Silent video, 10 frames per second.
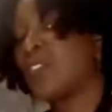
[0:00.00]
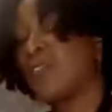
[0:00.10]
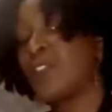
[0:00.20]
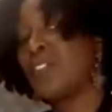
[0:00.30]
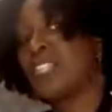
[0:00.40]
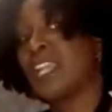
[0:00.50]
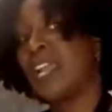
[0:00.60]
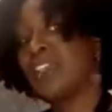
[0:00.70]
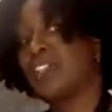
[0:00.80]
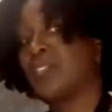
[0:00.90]
The first thing
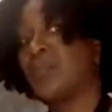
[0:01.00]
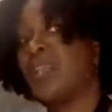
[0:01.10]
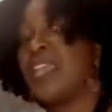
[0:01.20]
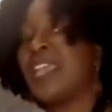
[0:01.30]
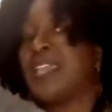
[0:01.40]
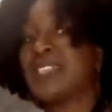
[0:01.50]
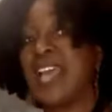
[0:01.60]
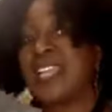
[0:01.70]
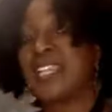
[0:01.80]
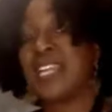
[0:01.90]
I do is
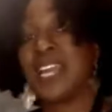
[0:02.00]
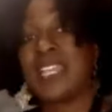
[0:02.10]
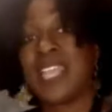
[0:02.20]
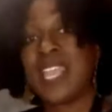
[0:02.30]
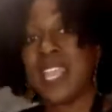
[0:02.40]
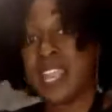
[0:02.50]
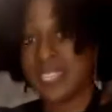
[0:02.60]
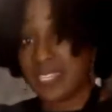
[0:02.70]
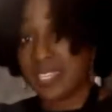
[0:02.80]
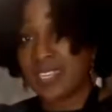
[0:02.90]
I cut an
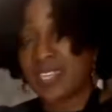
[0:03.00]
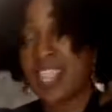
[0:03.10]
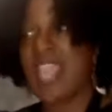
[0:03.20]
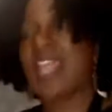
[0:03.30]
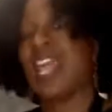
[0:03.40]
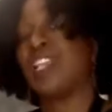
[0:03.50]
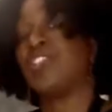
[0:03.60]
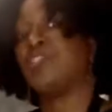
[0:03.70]
onion and I